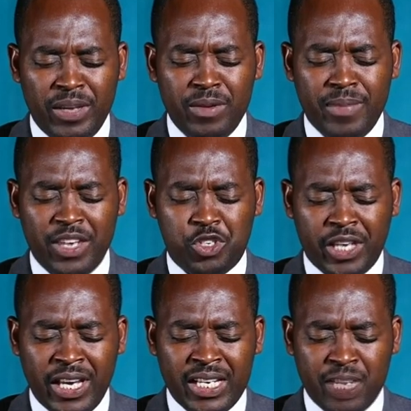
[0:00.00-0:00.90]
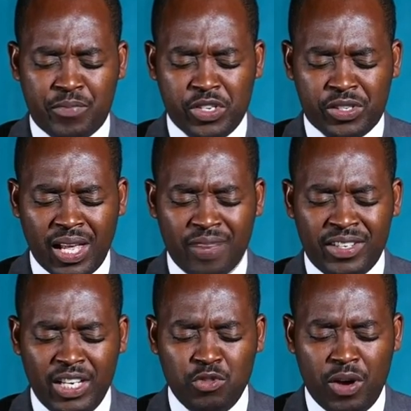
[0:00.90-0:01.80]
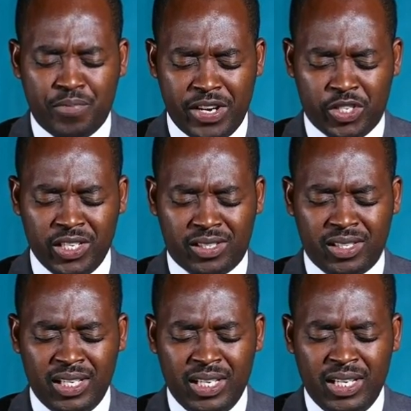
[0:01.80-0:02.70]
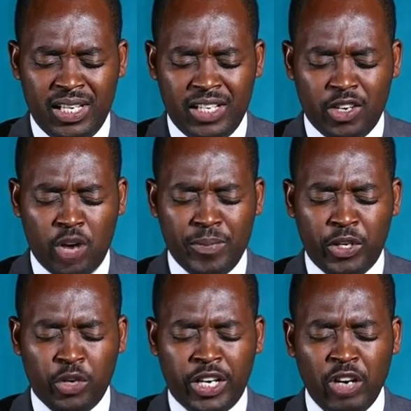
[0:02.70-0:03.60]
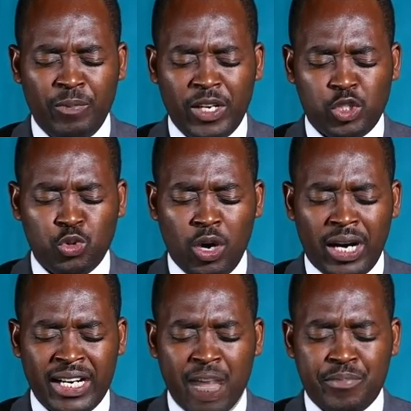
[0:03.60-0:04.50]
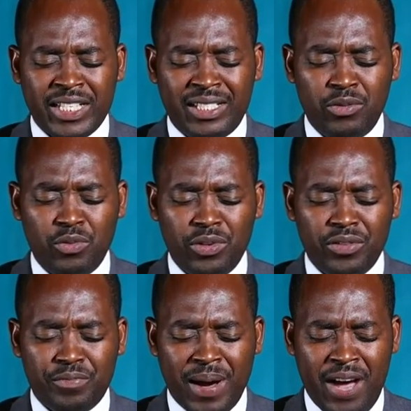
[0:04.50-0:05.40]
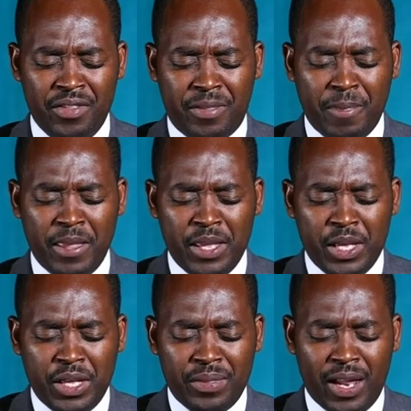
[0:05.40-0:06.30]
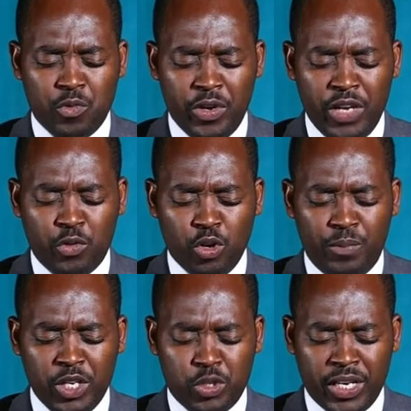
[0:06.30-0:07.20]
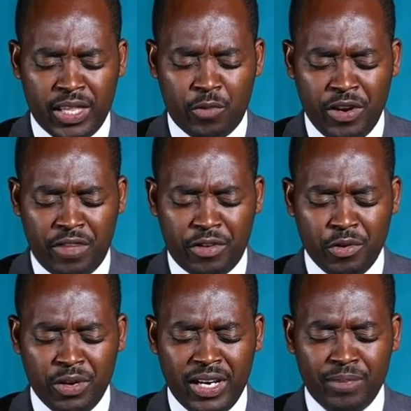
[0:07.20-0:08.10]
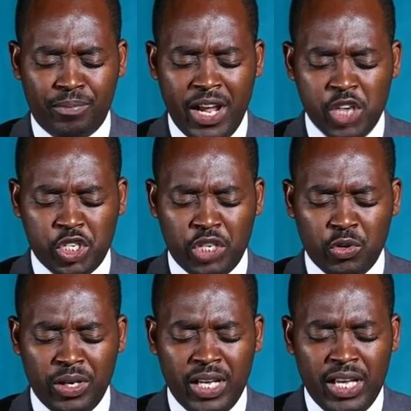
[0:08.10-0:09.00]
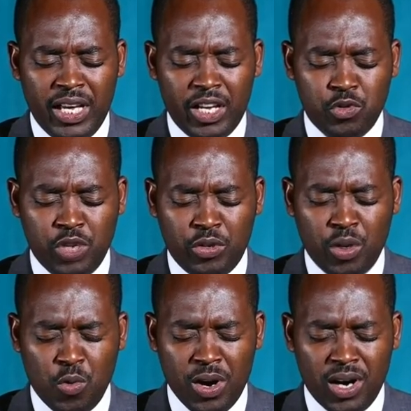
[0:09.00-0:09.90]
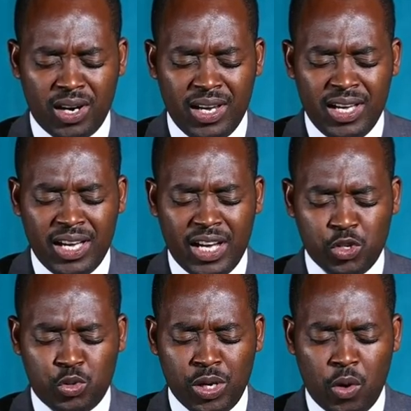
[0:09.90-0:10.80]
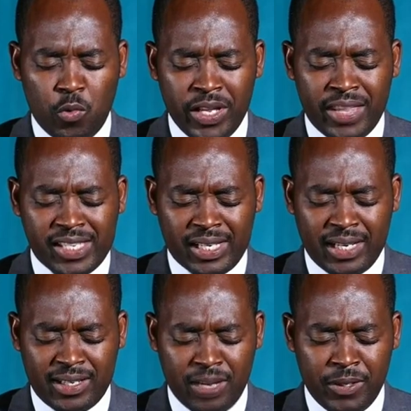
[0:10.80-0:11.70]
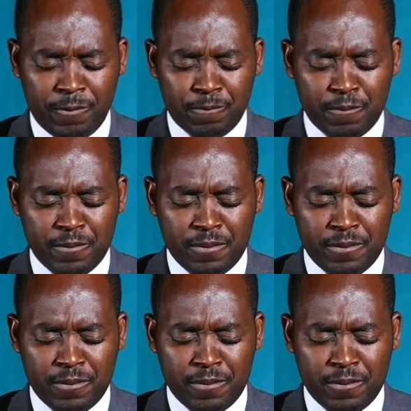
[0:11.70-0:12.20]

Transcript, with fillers: be maintained and preserved in your presence. Lord, may you help us to walk an upright path that we will be together with you and pleasing you and doing your work as we await the second coming.